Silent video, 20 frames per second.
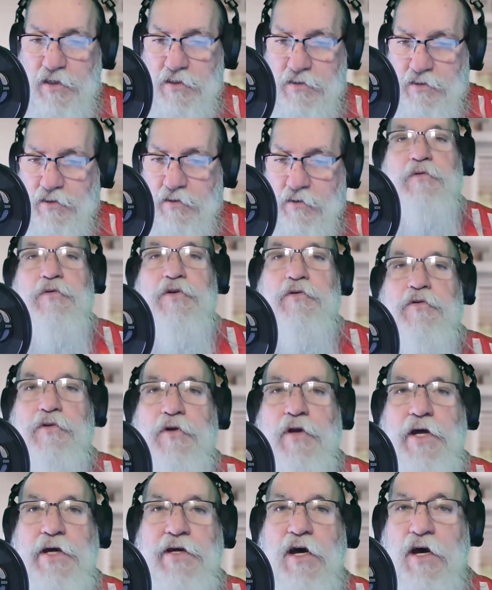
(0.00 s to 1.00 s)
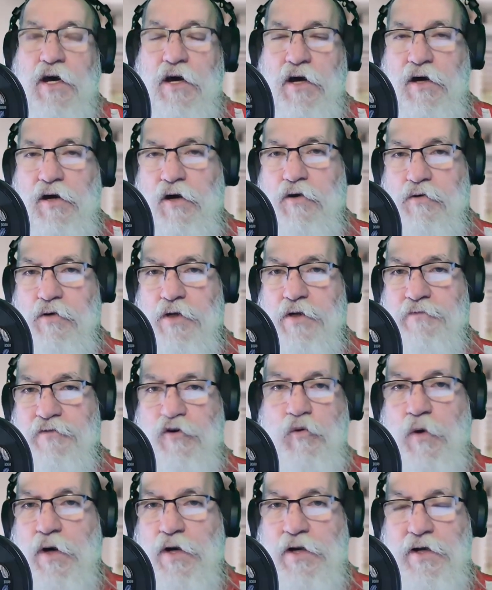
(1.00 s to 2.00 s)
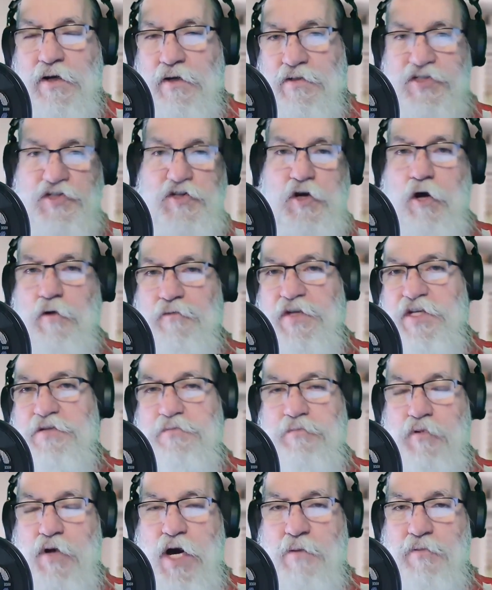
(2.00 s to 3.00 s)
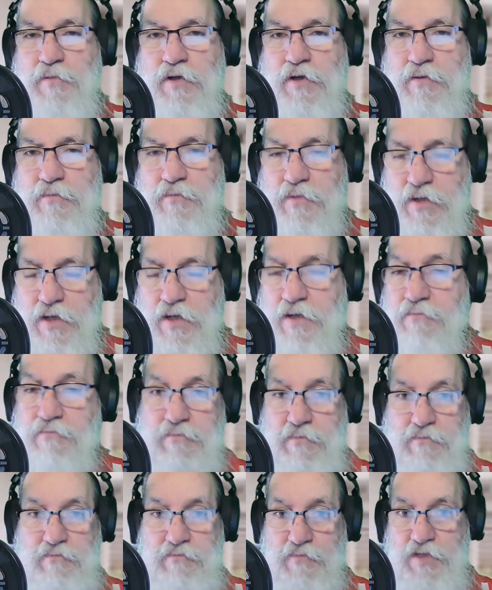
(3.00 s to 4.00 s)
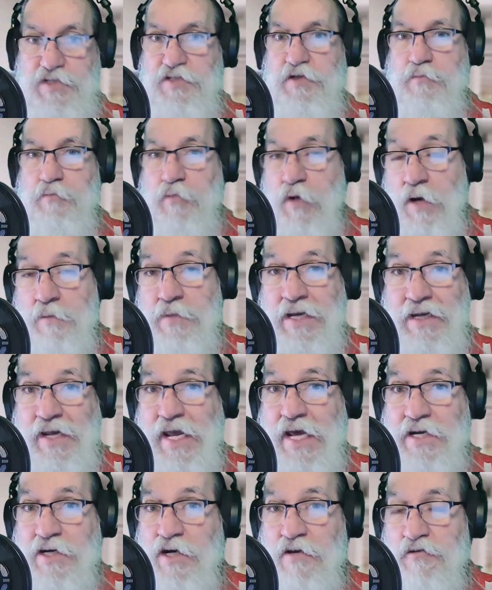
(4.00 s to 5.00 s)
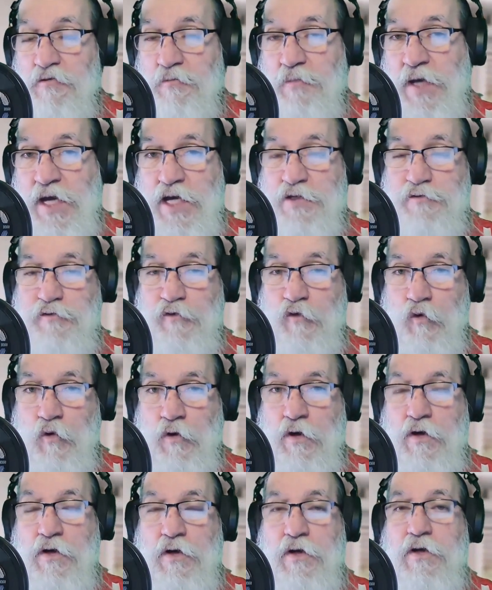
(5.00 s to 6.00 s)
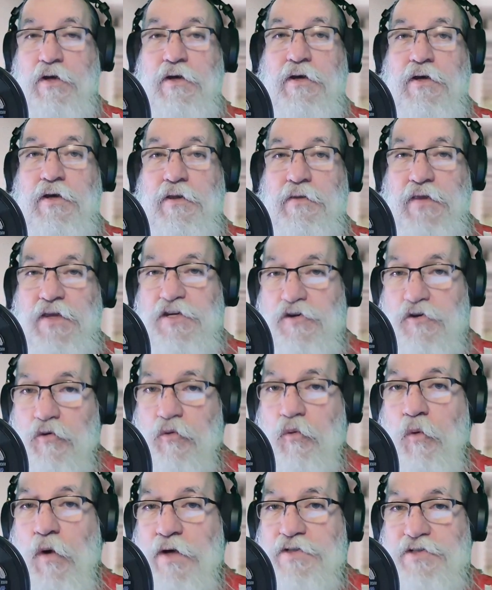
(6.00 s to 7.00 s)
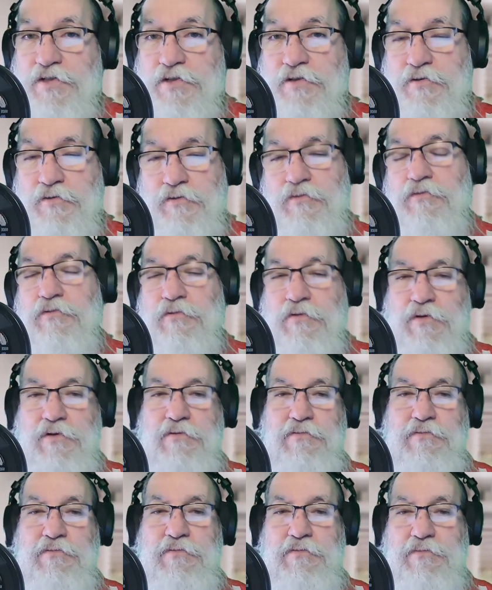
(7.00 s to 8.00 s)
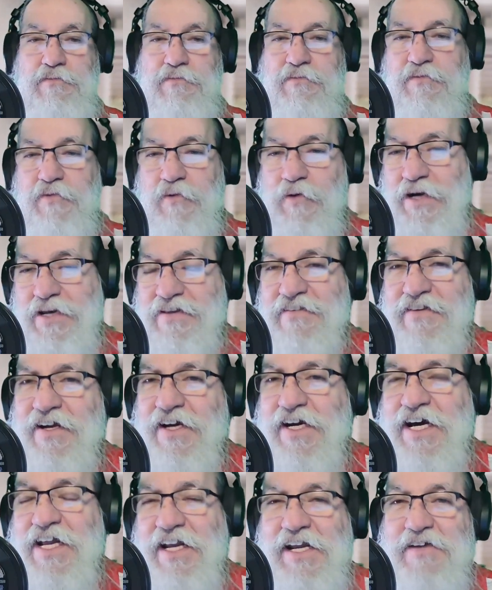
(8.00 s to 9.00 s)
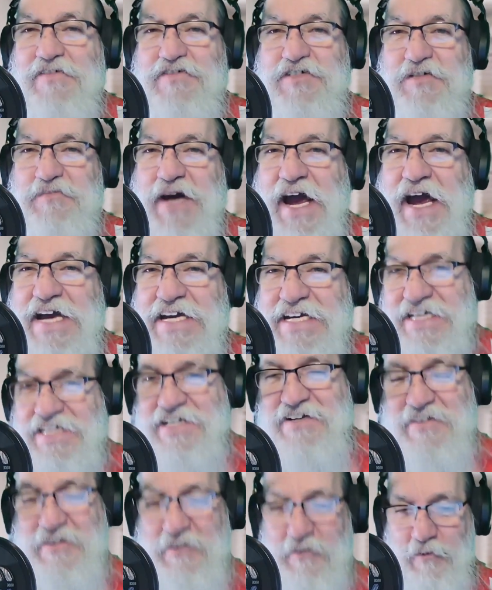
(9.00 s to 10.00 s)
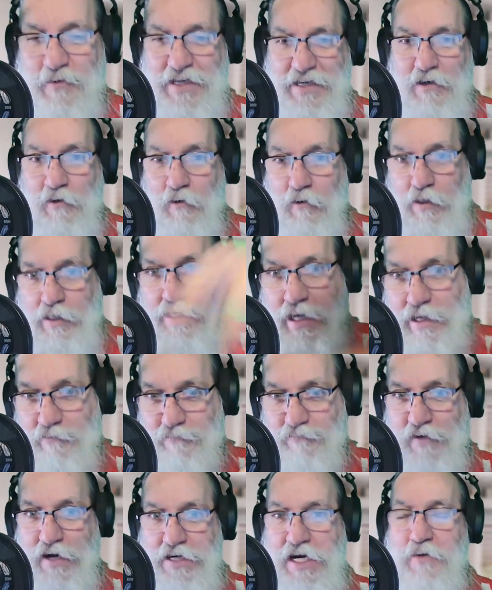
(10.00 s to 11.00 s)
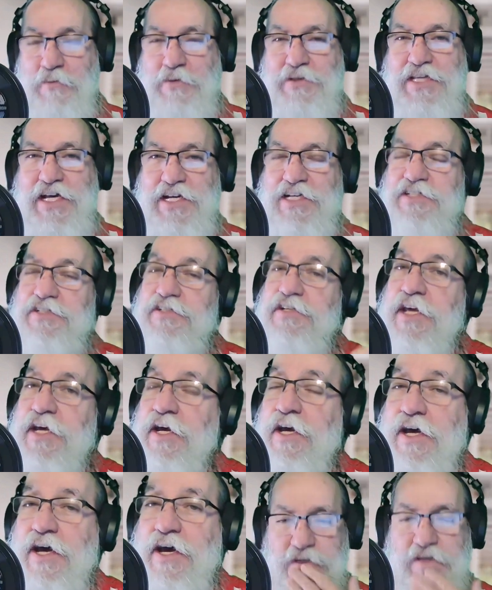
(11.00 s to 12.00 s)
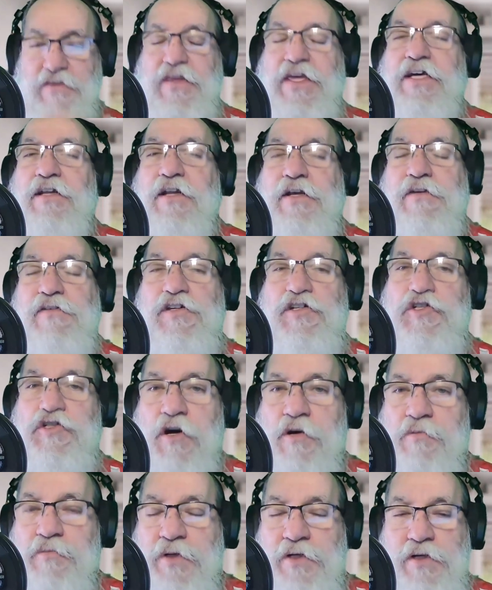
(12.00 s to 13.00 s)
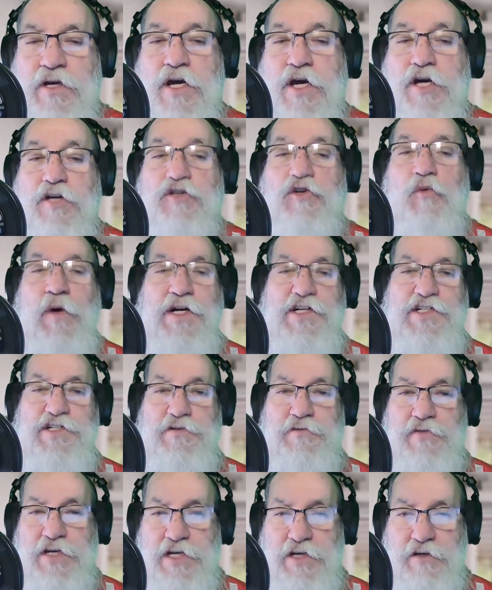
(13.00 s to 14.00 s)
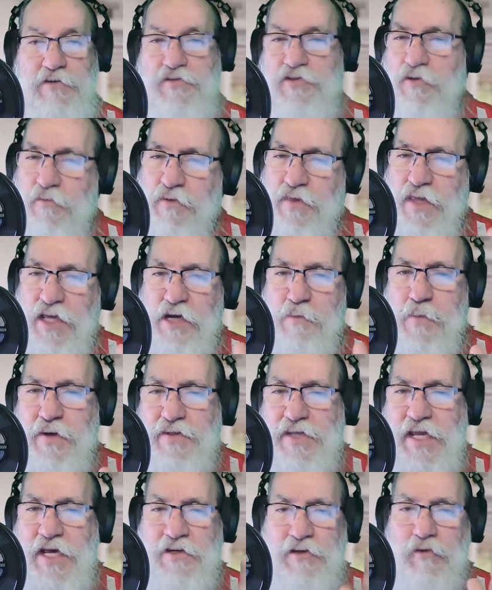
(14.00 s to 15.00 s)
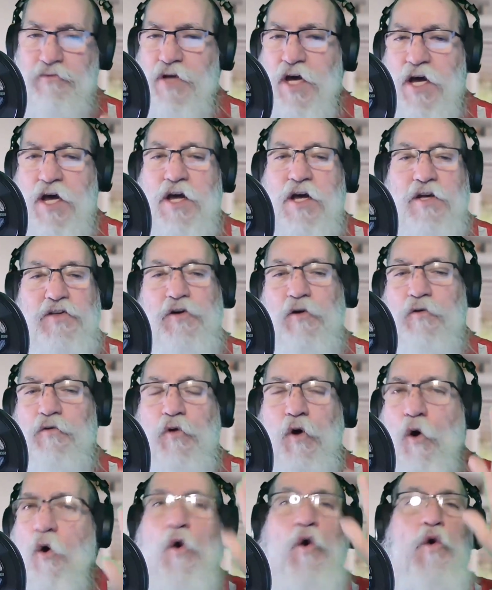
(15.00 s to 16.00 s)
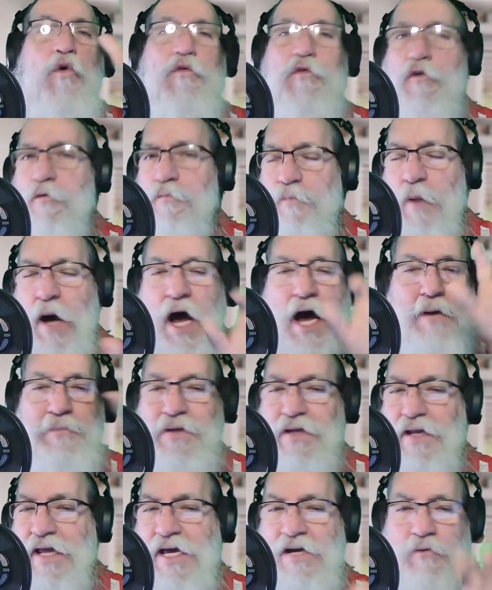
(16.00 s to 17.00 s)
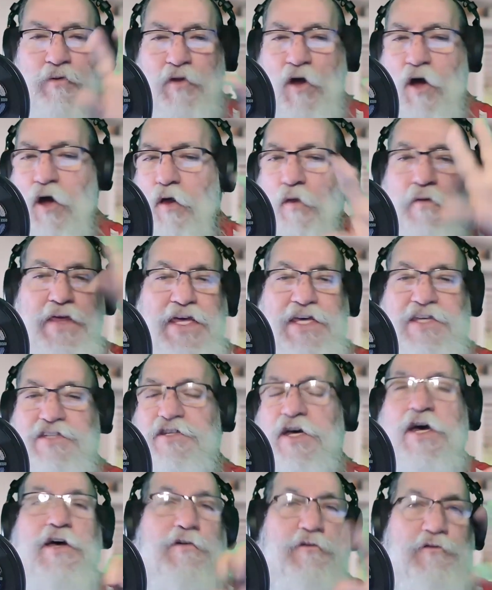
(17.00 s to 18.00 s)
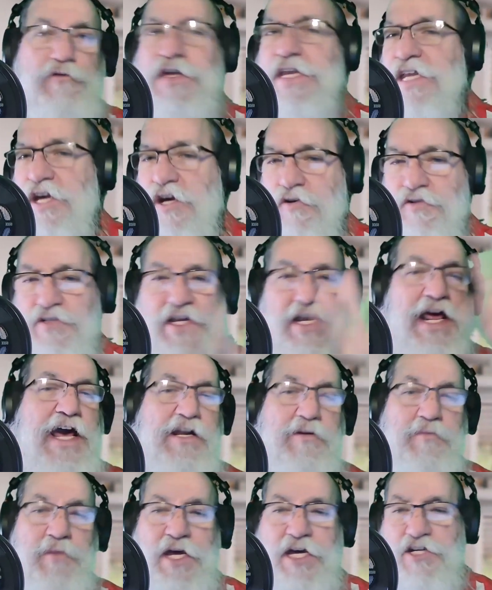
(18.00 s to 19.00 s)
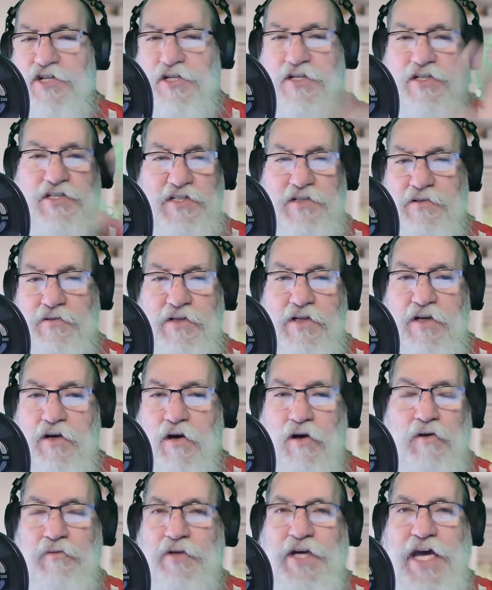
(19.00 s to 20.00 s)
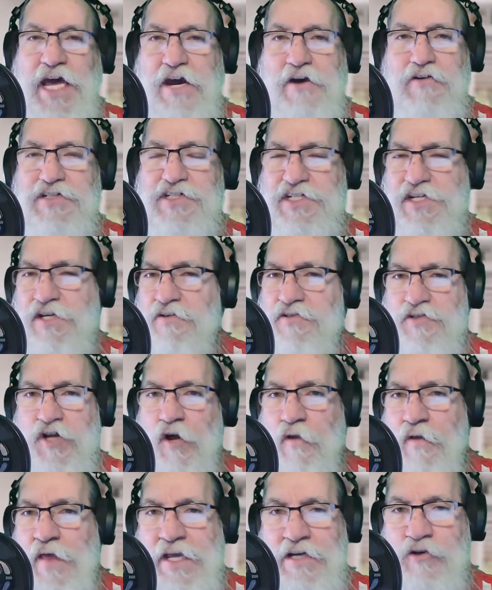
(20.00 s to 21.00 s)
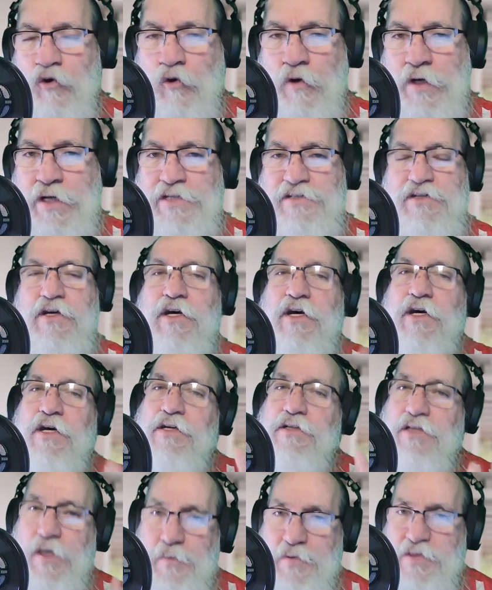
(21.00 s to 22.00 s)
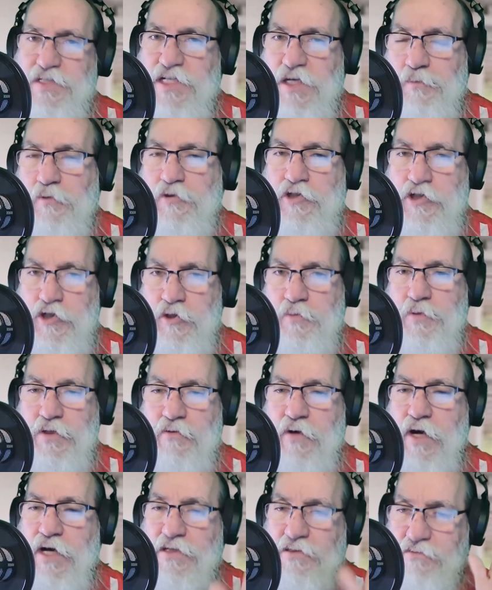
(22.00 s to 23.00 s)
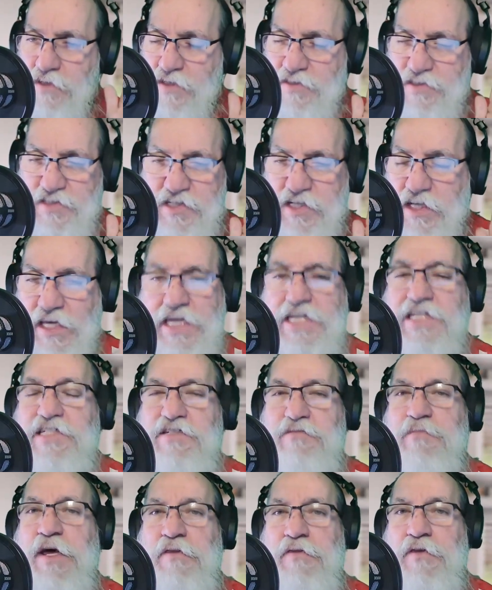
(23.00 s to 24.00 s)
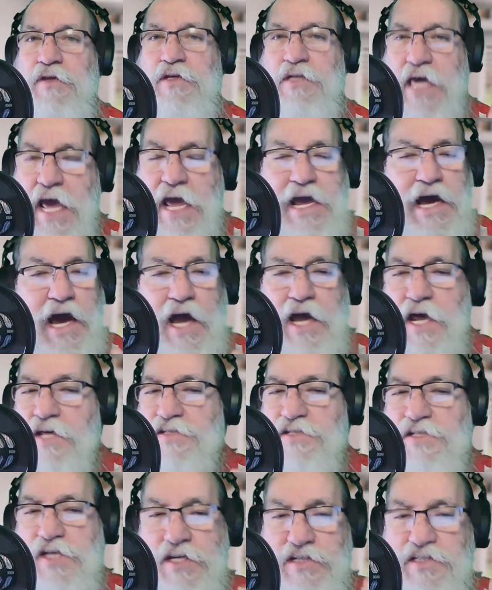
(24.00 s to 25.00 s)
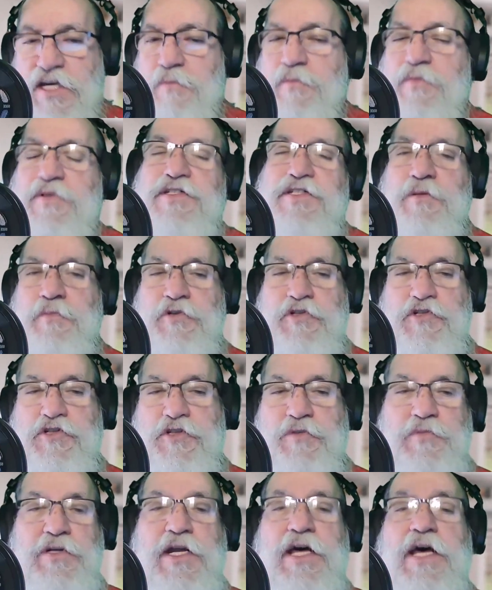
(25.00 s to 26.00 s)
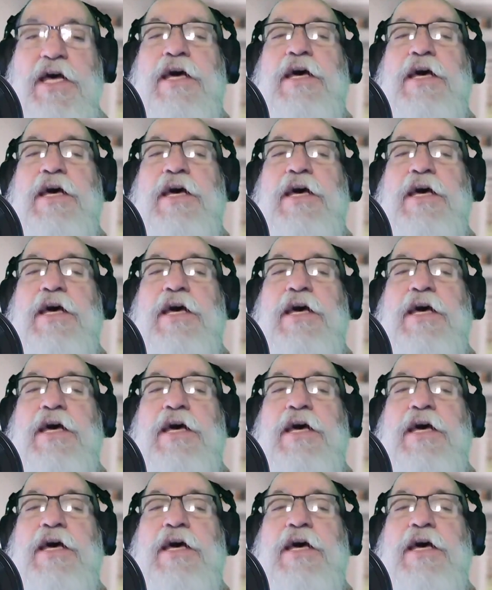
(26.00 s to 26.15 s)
Oh, you're like, oh, if you want to solve this problem, and this is the problem I landed on the page for, then you want to... Right, and that kind of leaves them hanging, and they're like, "Oh, I got to find out what that is," and they click the start button to watch the video. So think about that. Don't overpopulate with all these videos and animations and all carousels and all that noise. Keep it simple, stupid. Right? That's the KISS method. KISS. Keep it simple, stupid.